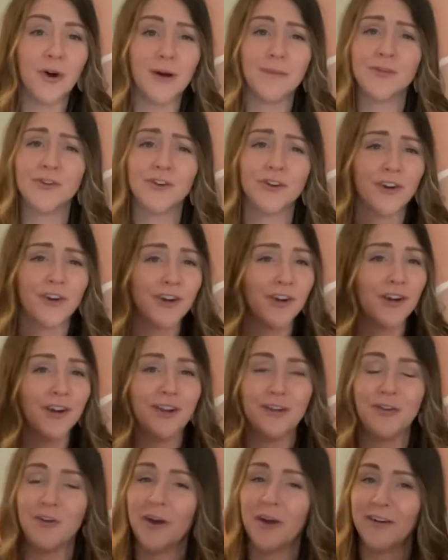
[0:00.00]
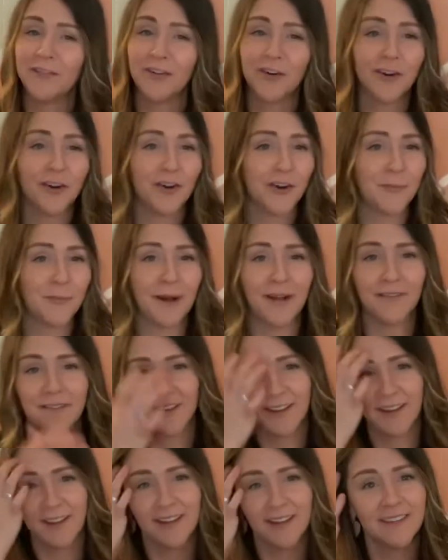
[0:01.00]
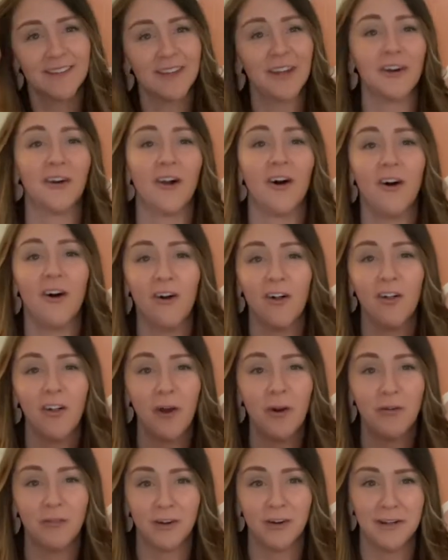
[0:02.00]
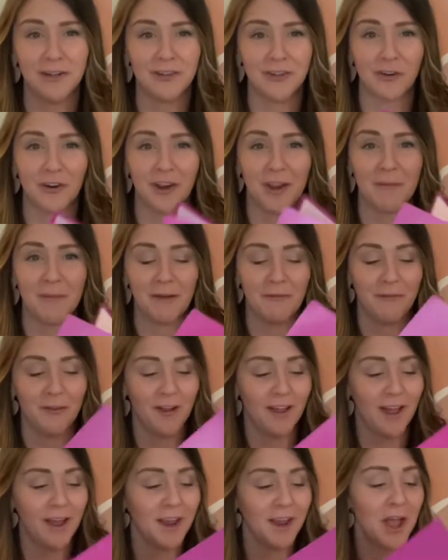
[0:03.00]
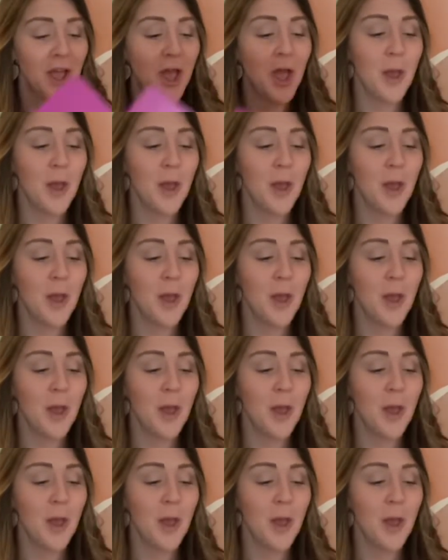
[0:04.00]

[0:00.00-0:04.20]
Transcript: I'm sure you have heard about these. They are all over Instagram, I feel like.